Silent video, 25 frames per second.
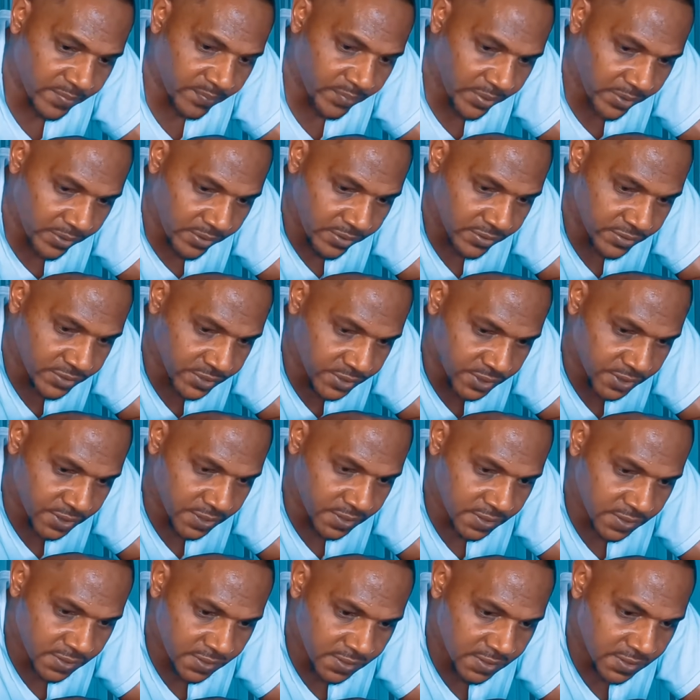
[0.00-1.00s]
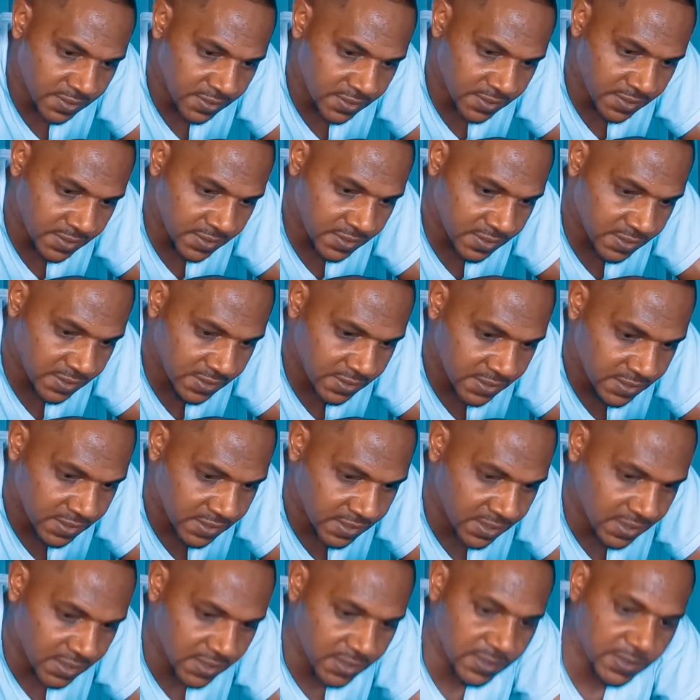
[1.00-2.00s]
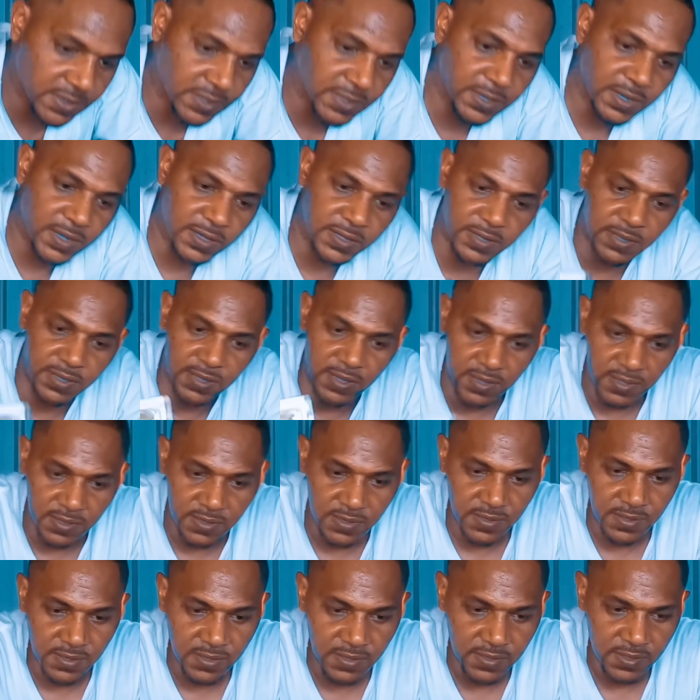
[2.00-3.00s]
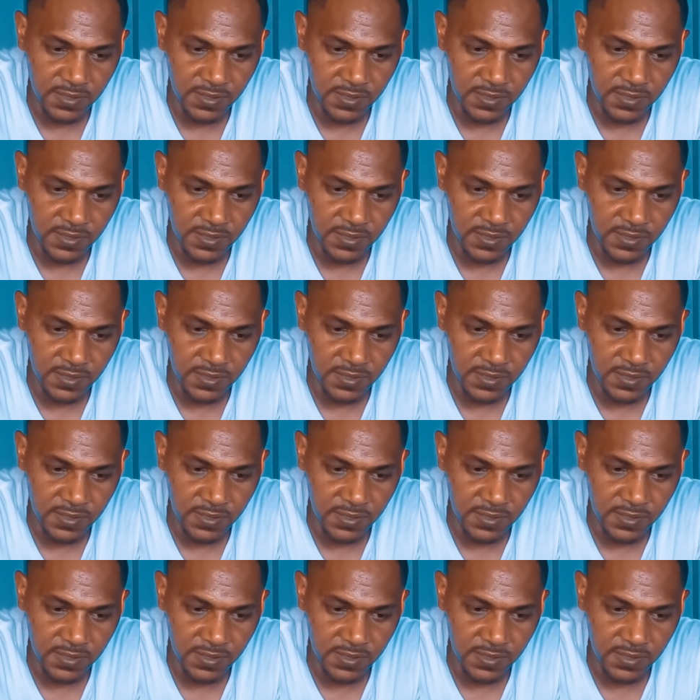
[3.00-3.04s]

perch, and the 6 cents.